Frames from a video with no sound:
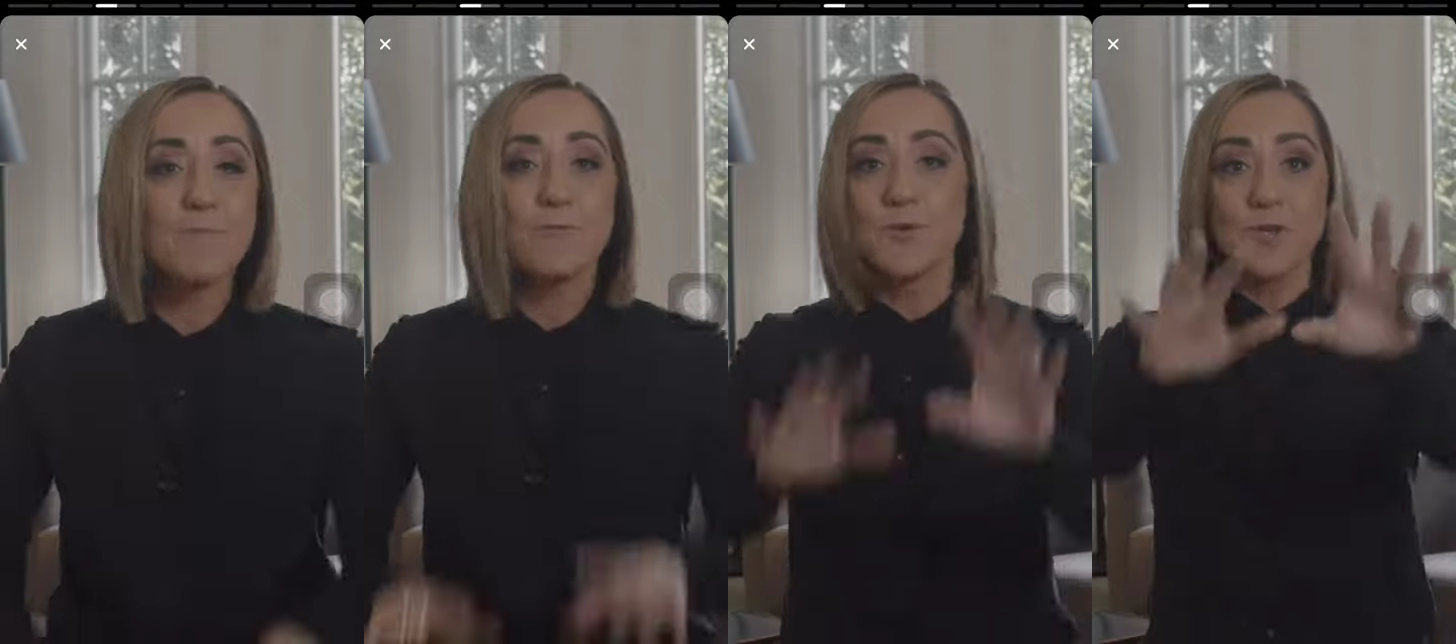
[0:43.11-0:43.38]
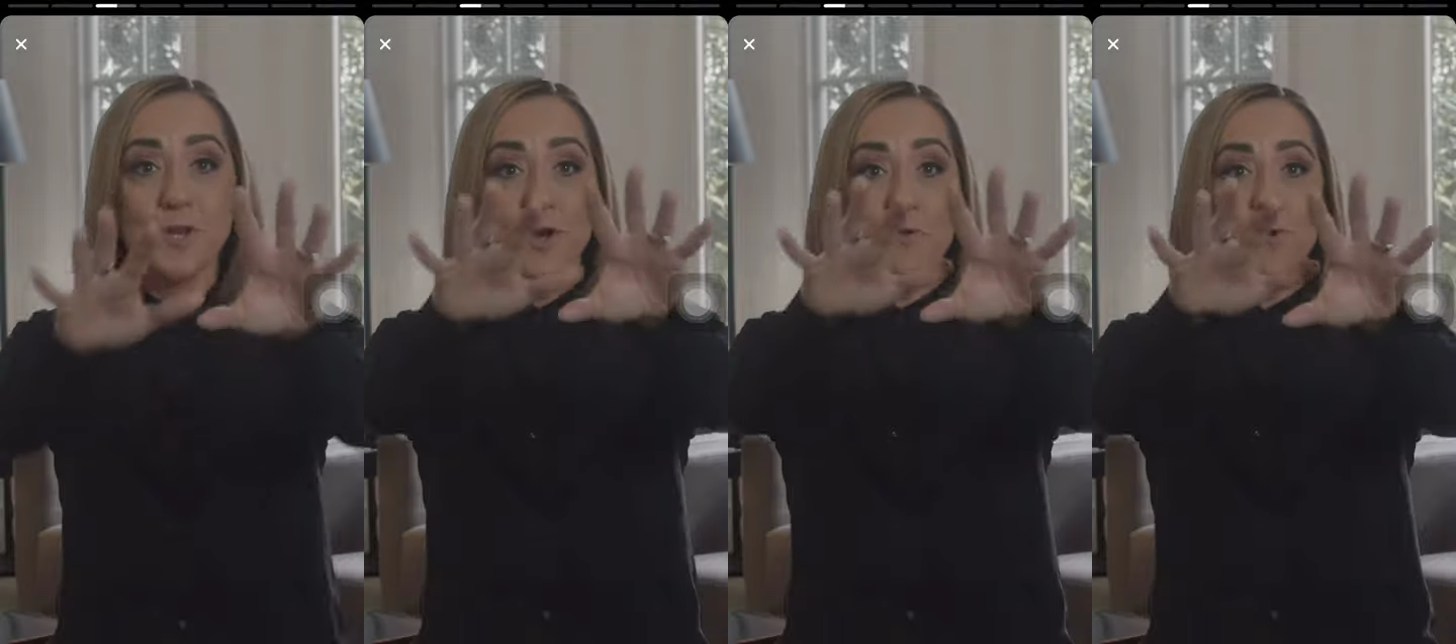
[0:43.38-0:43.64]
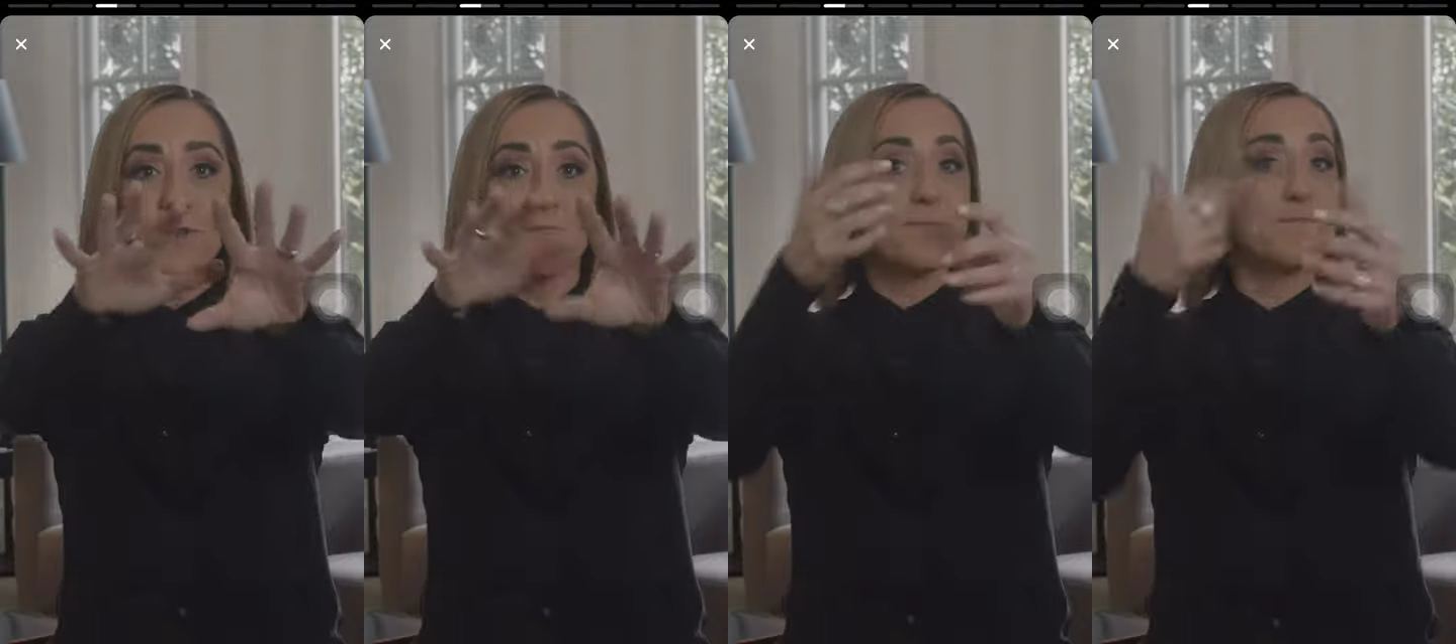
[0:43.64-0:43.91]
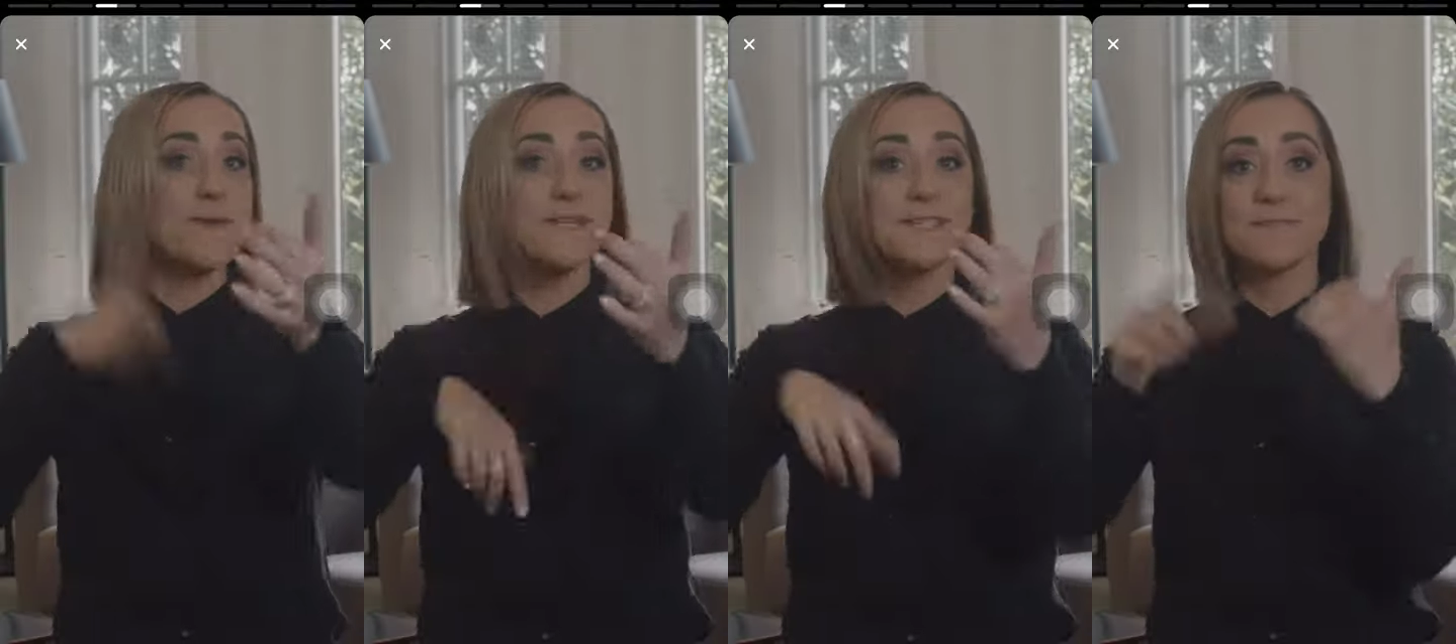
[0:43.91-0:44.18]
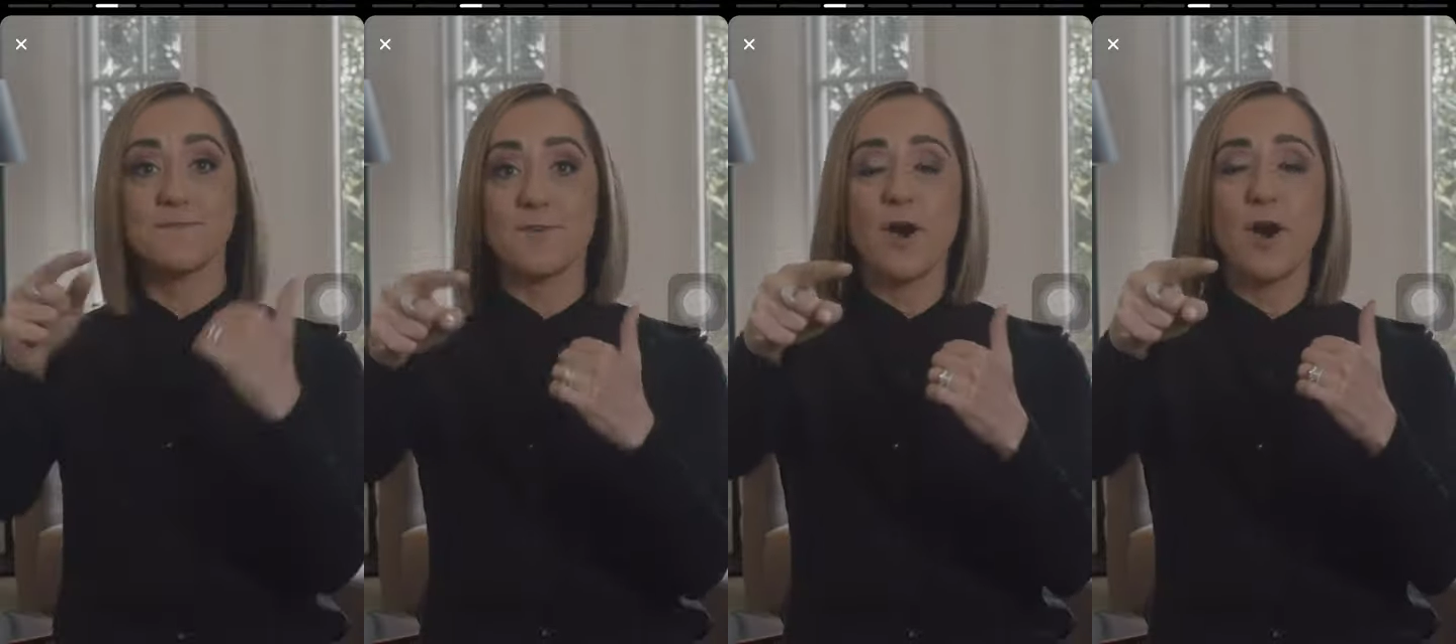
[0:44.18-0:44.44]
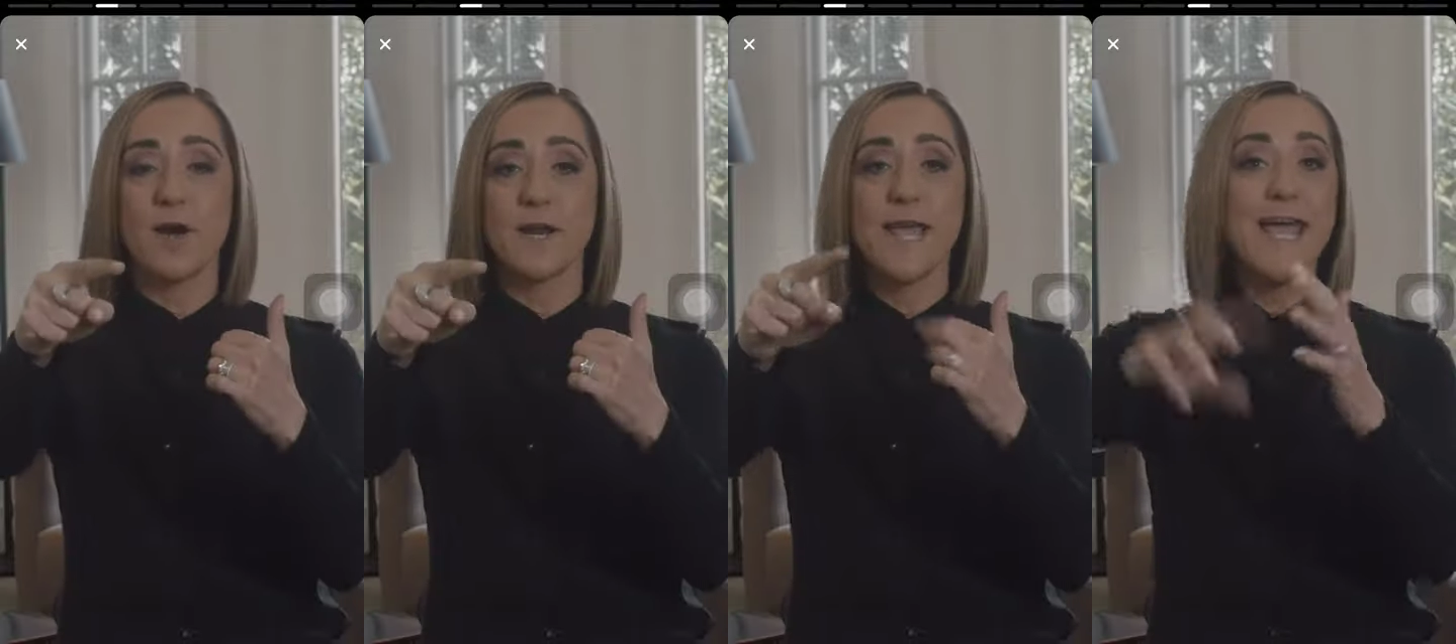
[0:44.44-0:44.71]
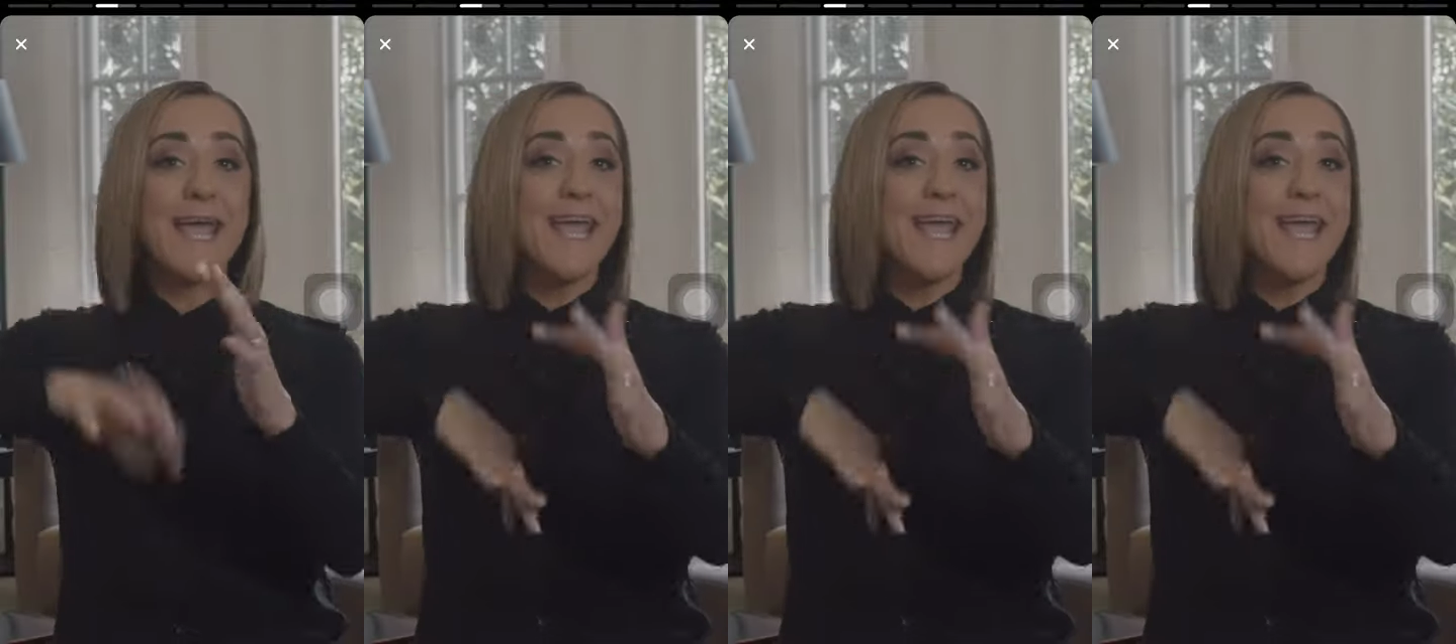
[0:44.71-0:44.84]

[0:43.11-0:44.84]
Well, you know what? The peace of God,